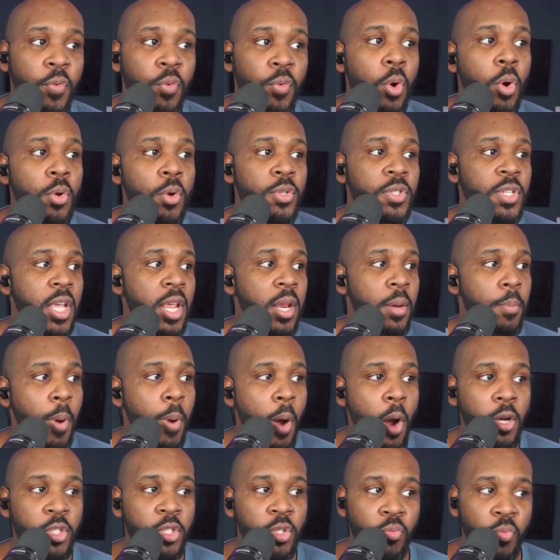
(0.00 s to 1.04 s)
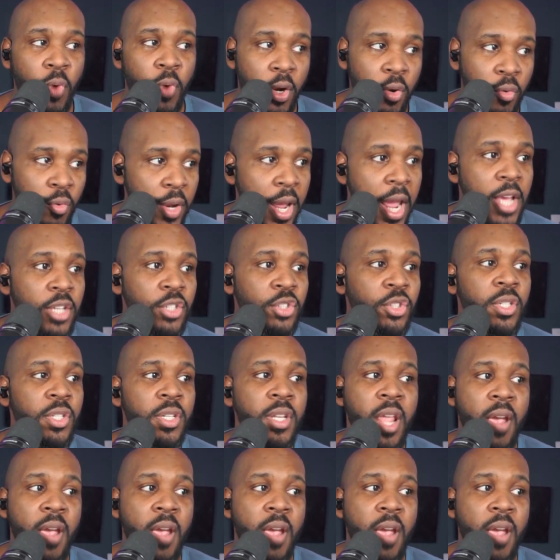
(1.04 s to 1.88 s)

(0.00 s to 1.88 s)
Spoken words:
roles in Parks and Recreation,